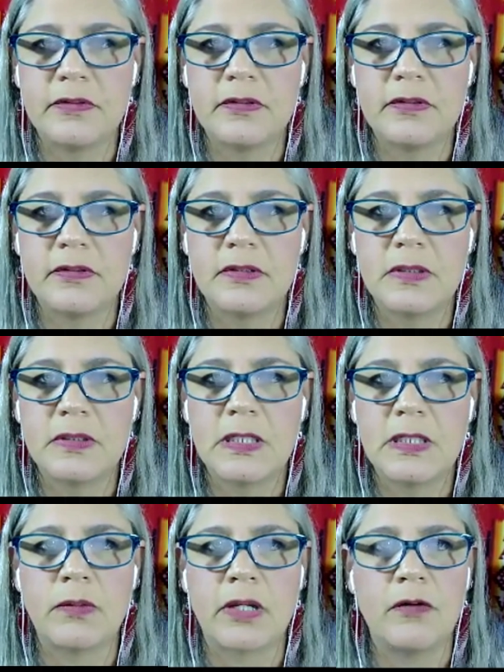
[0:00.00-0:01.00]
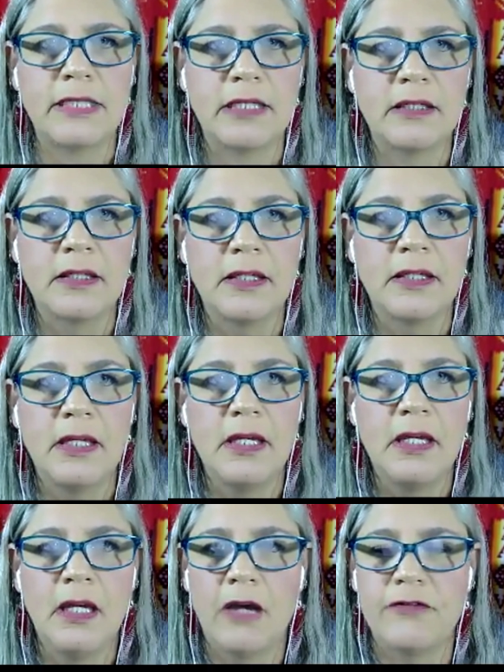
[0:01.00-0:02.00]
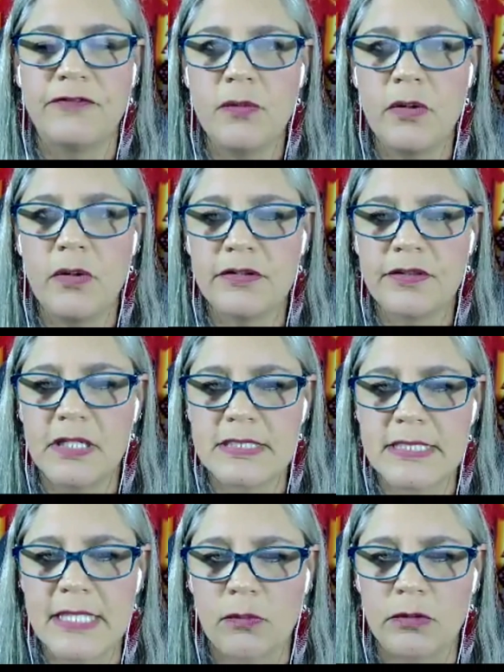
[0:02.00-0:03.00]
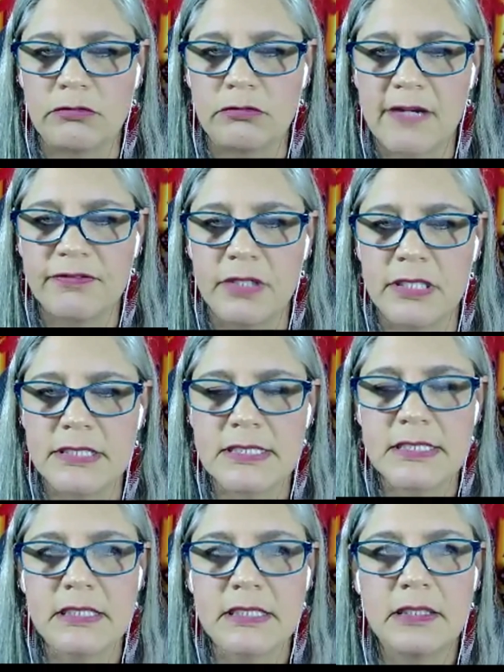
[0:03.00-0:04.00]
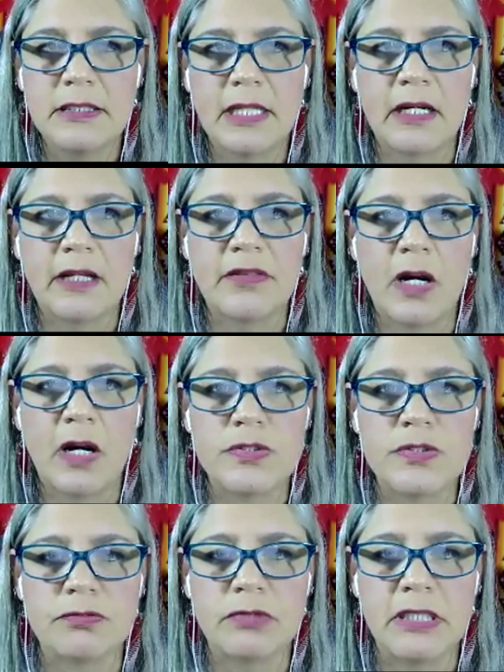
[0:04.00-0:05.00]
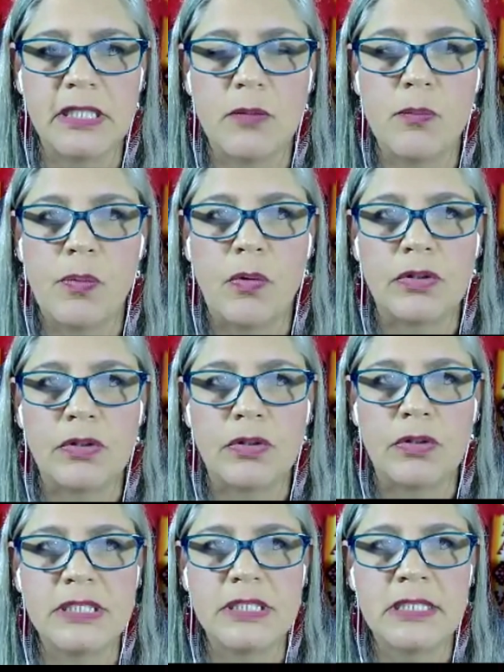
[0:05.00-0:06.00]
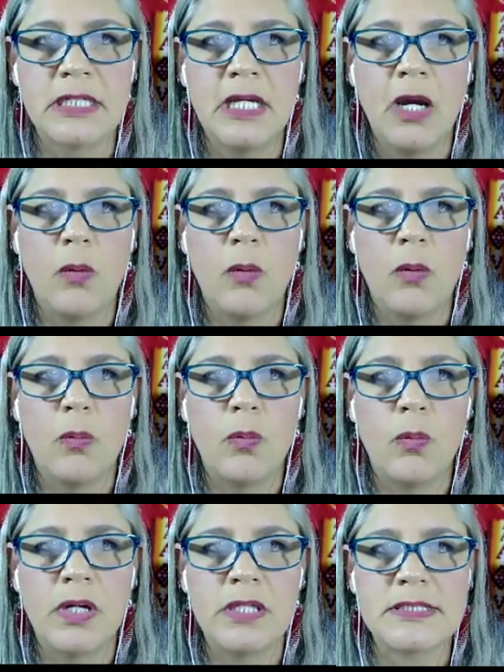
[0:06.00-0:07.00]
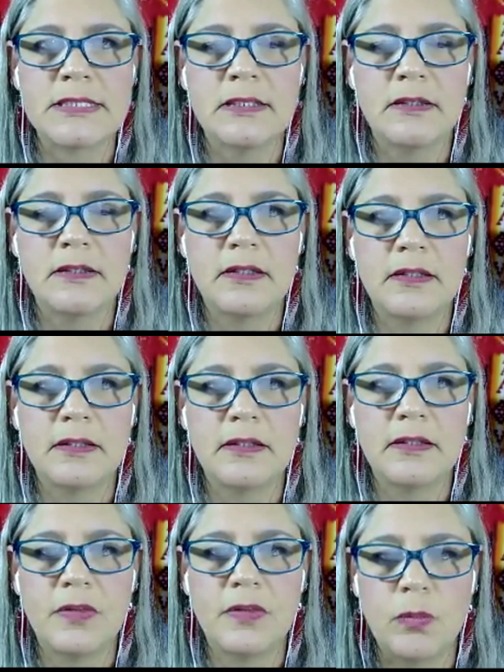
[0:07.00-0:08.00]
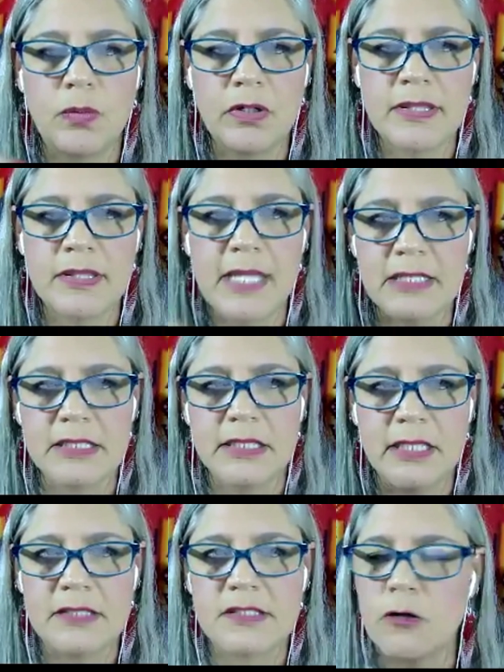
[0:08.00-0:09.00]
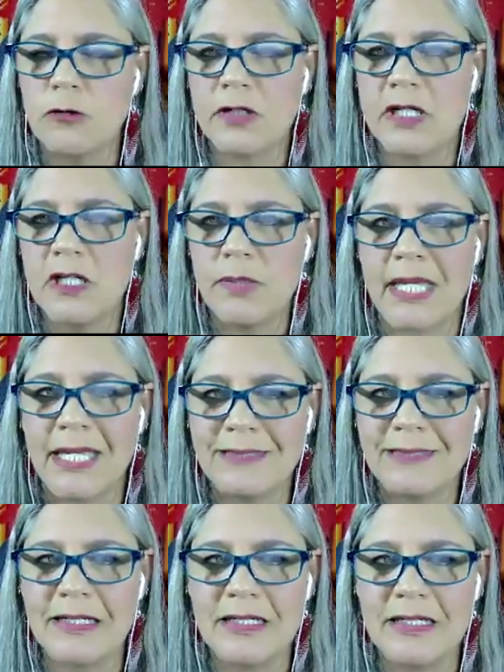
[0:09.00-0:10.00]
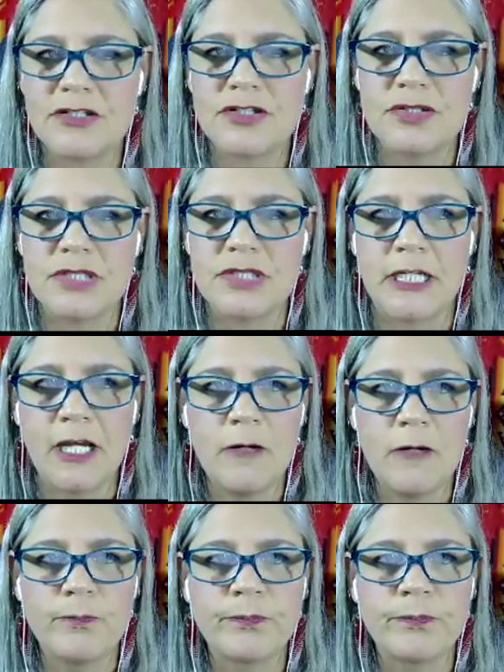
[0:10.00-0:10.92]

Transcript: Here we go, finally. A few other things that were referenced that I thought was really important was the work that is already being done in Tsuut'ina.